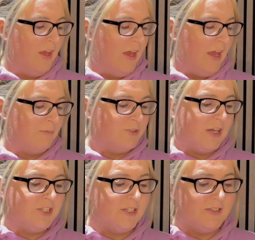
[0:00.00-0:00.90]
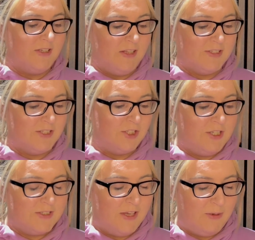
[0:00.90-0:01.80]
Um, so as you can see, this is a
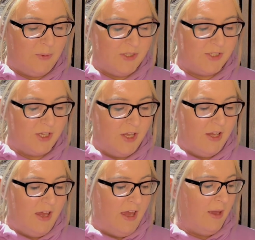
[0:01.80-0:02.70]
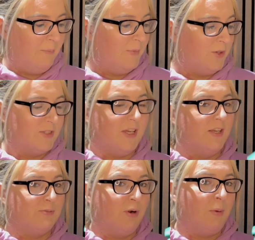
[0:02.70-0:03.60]
cheese sandwich. Um, looks like
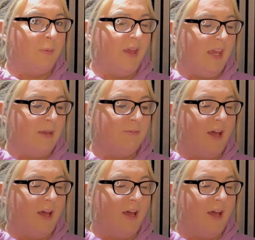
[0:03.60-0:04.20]
it's probably aimed